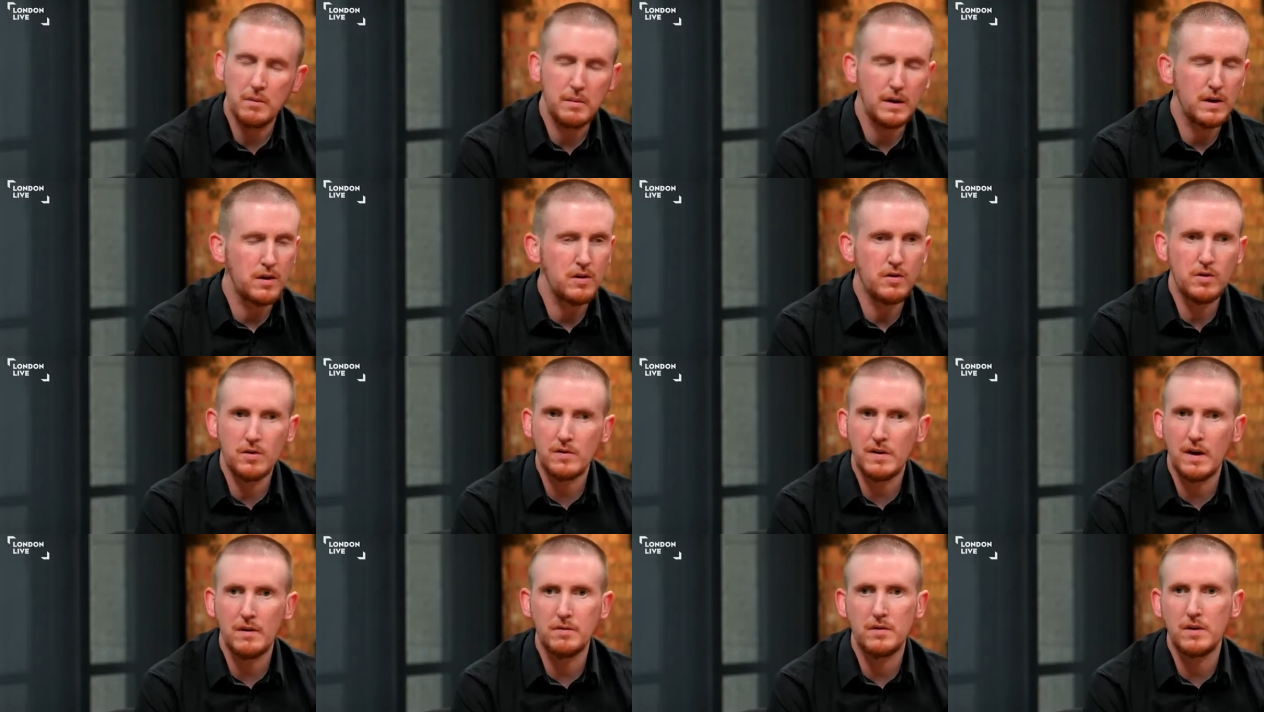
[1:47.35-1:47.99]
I mean, you
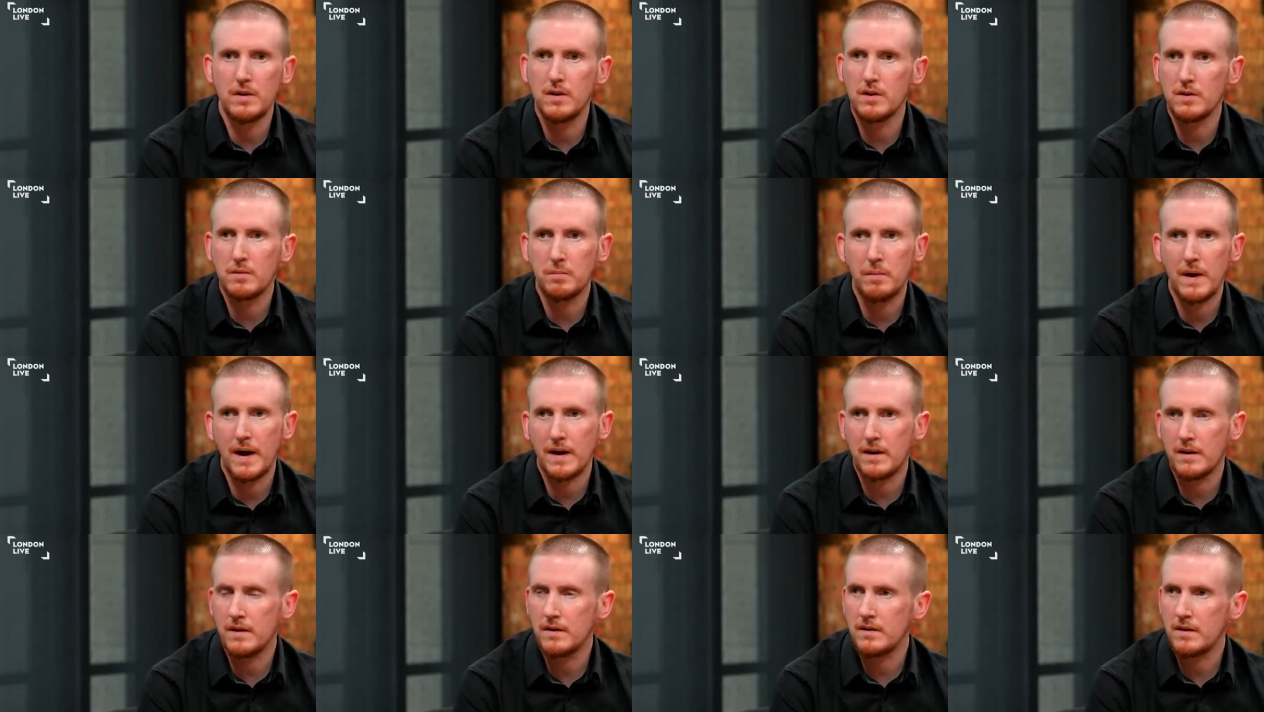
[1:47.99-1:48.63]
just have to look
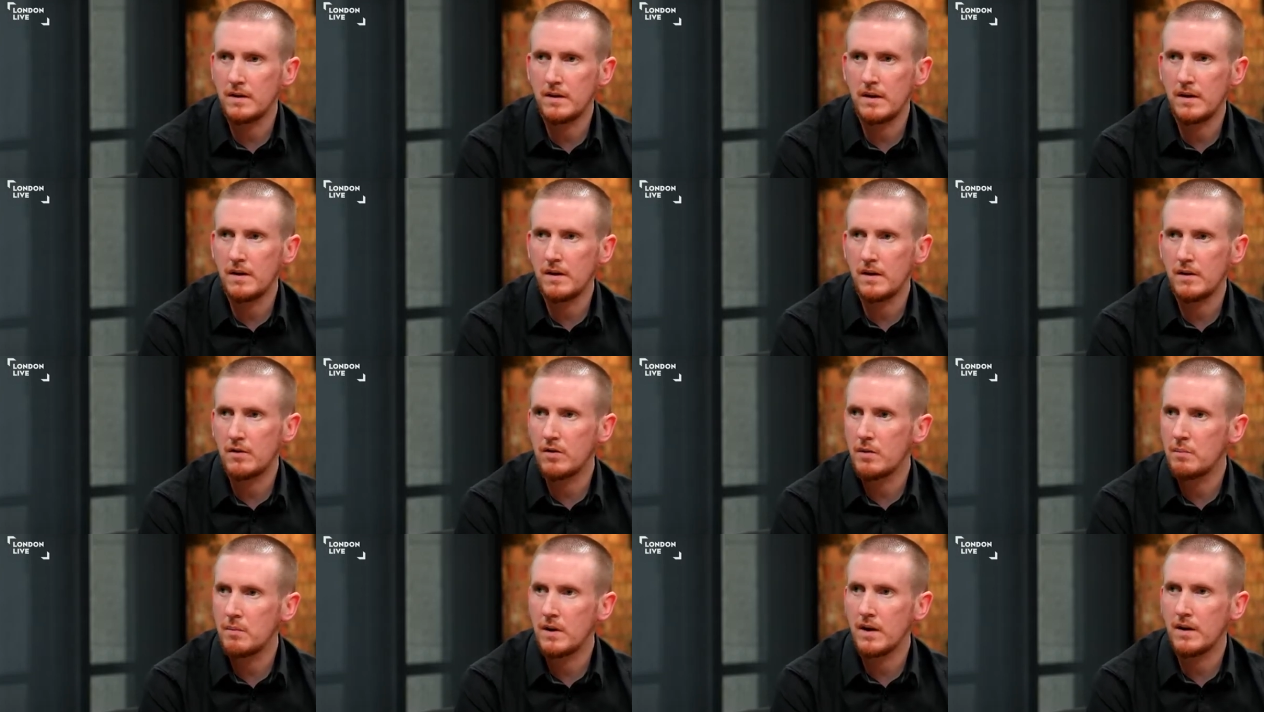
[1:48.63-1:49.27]
back at the
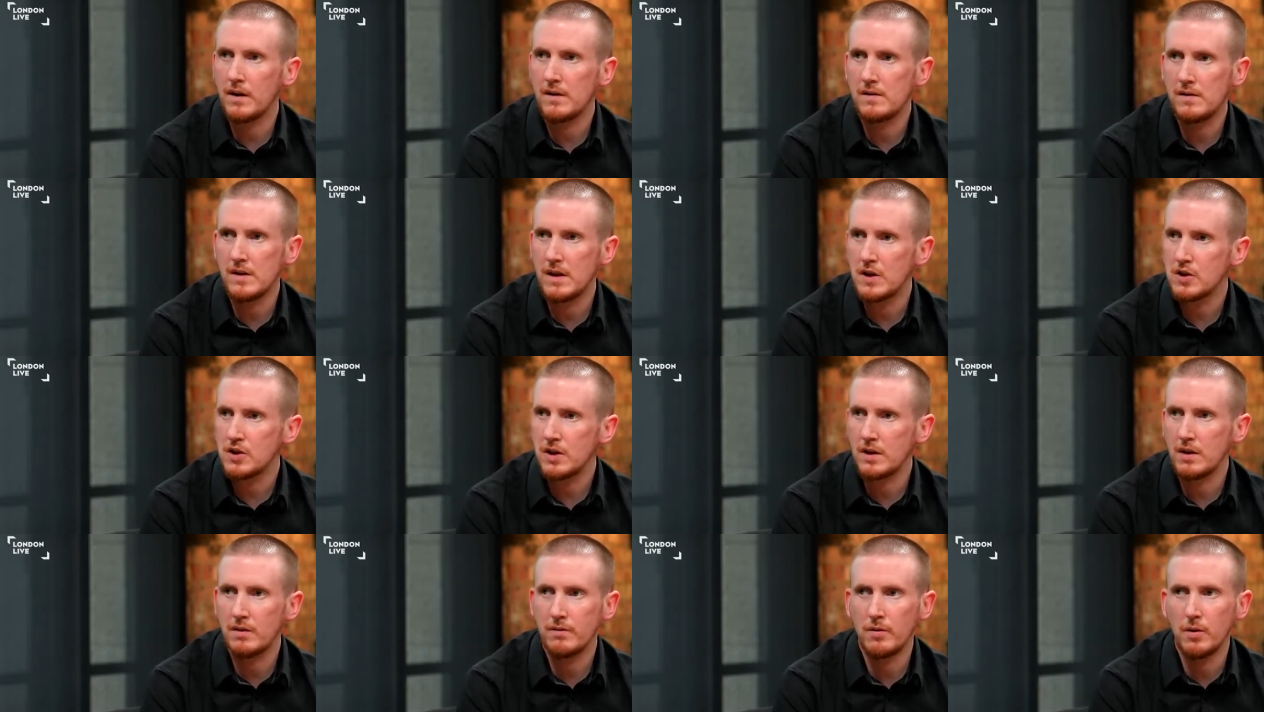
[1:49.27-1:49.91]

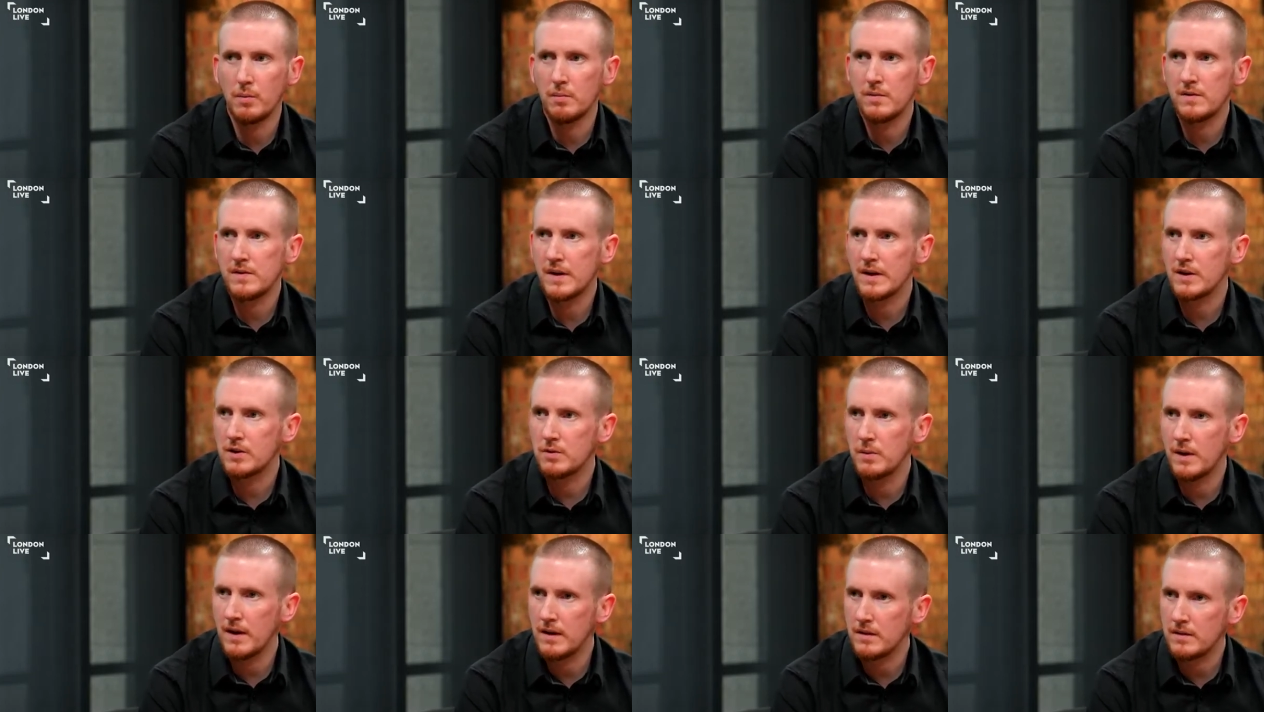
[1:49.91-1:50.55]
decriminalisation of
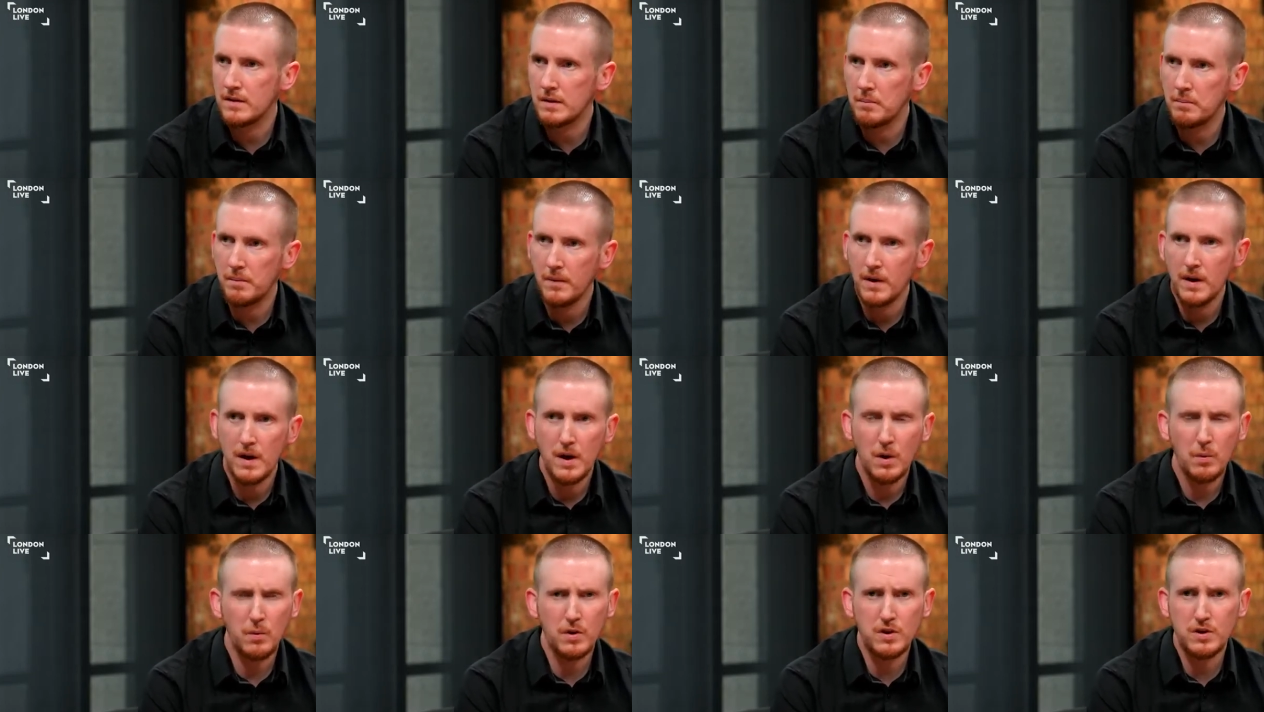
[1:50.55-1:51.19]
homosexuality,
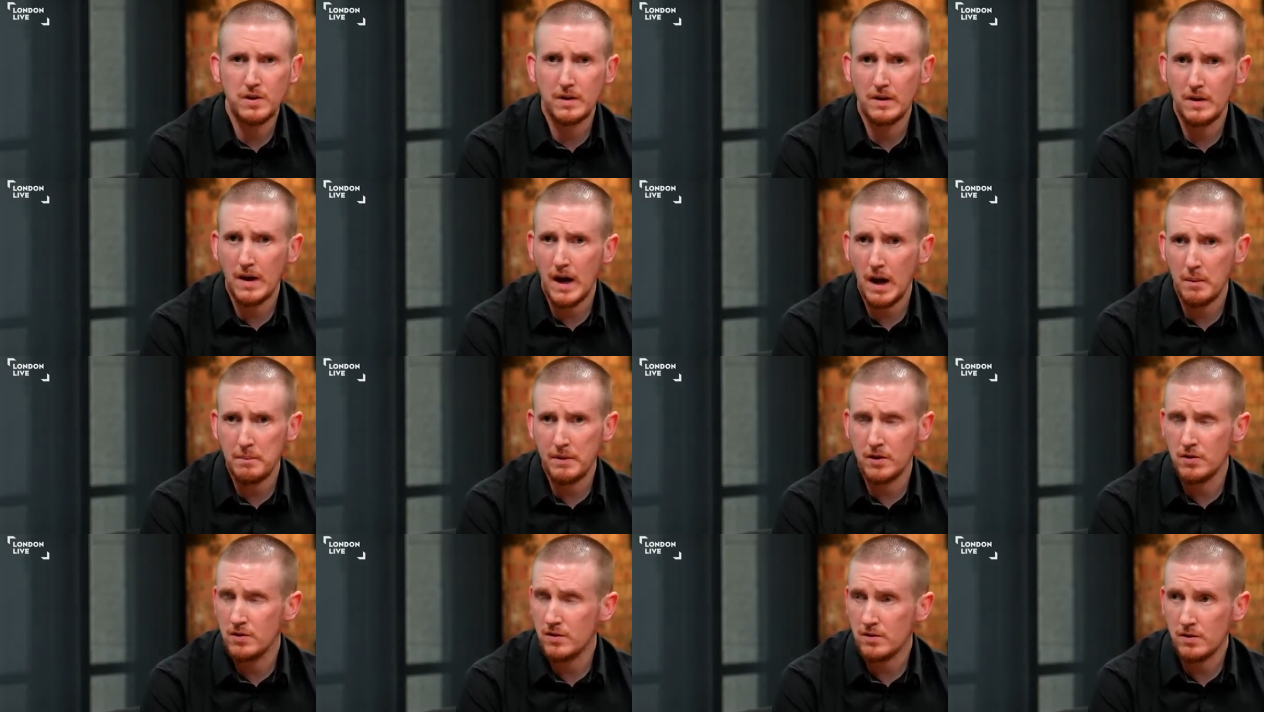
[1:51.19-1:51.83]
which
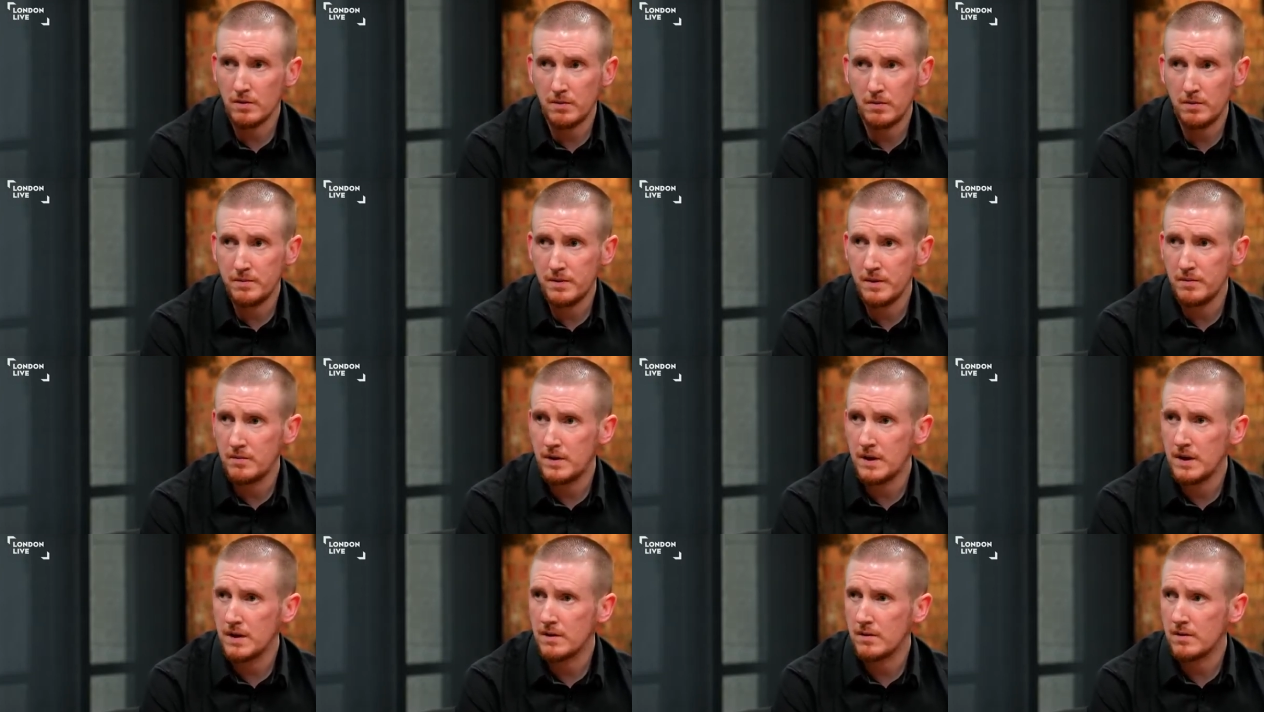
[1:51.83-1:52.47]
happened just over
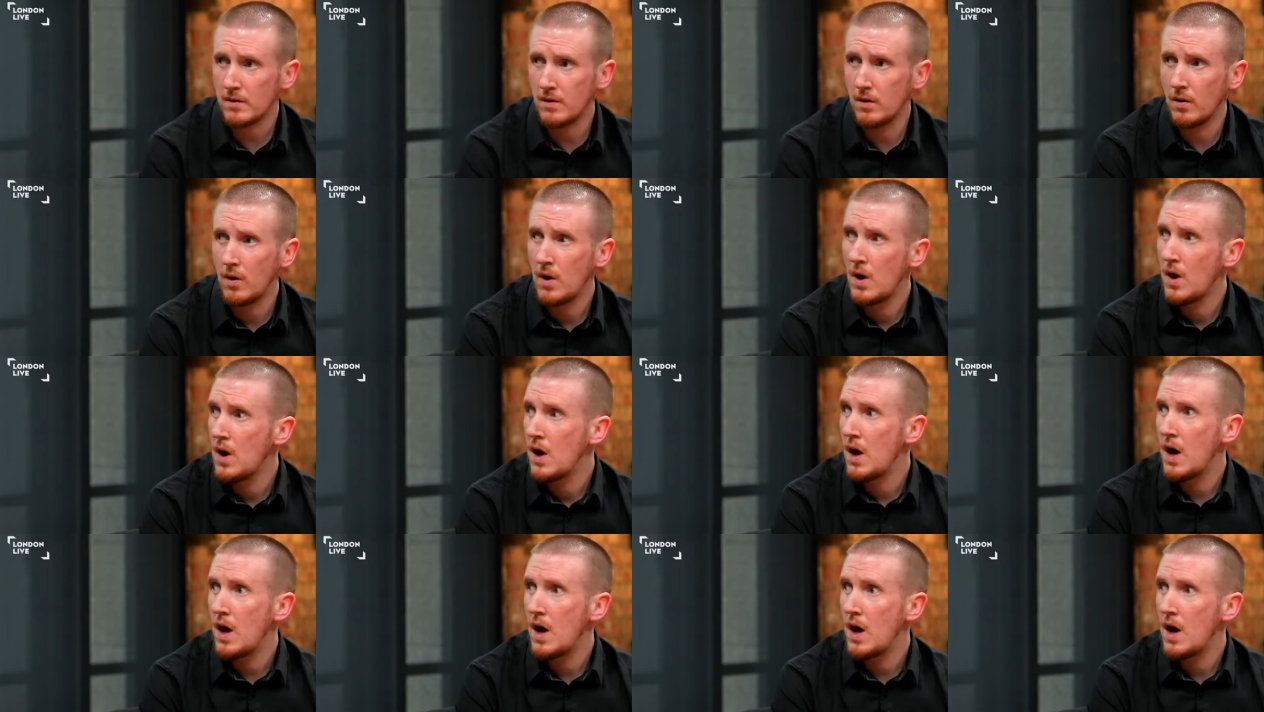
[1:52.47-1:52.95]
50 years ago,